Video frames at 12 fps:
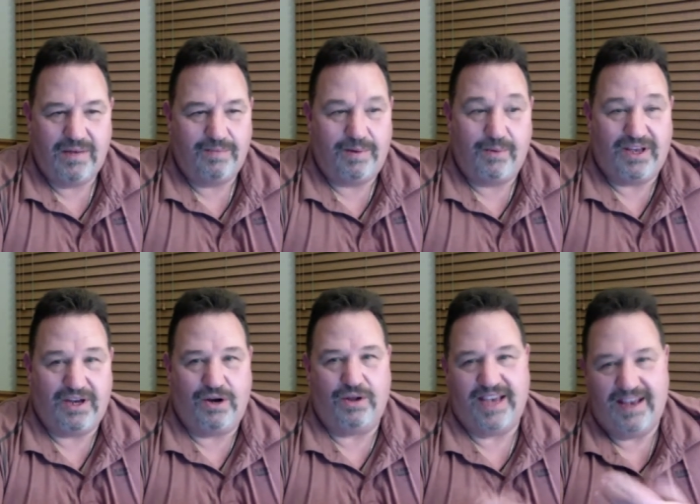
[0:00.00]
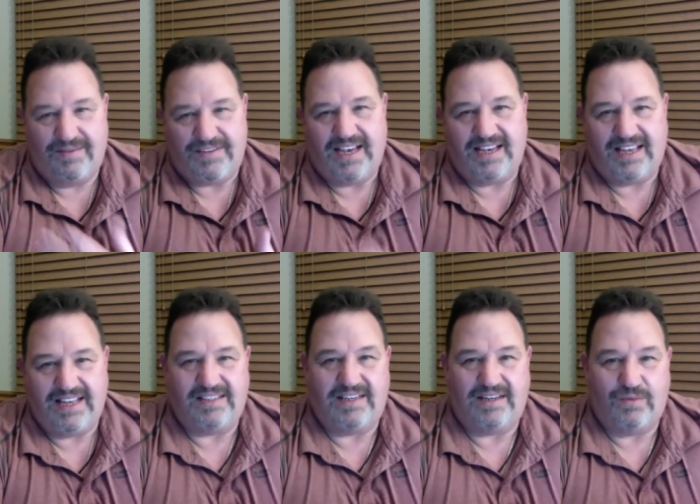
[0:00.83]
but we could only have 10
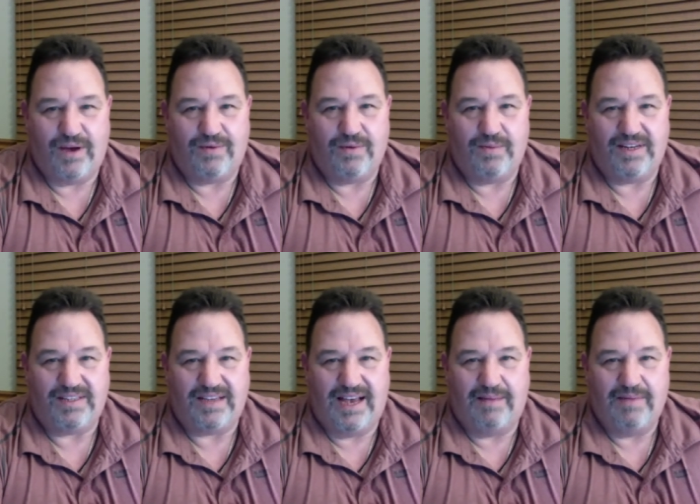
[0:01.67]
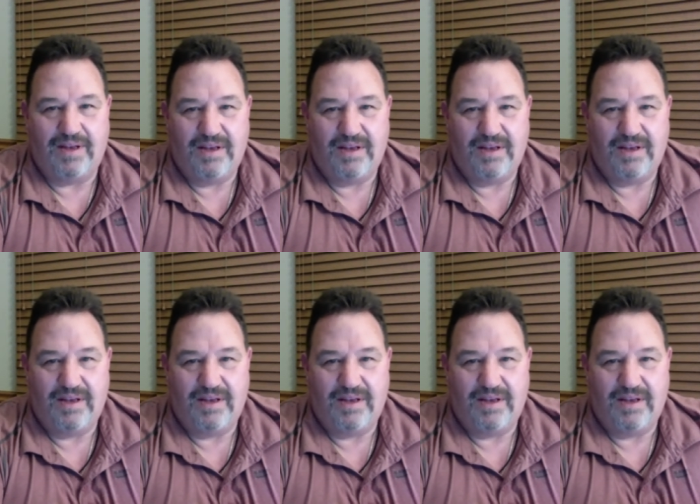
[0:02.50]
kids in the weight room at a time.